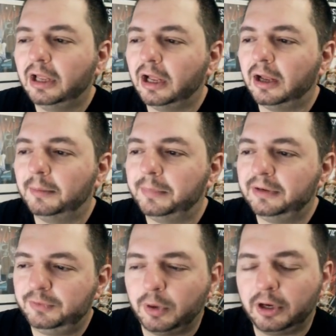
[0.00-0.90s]
And
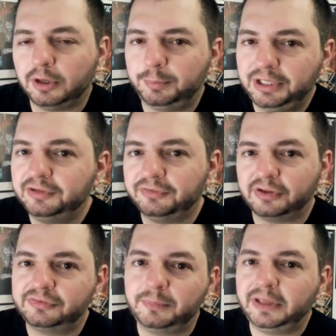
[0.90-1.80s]
if you want our opinions
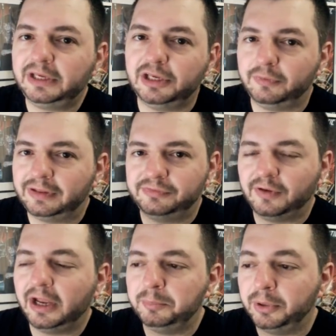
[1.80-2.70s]
on something, that's fine.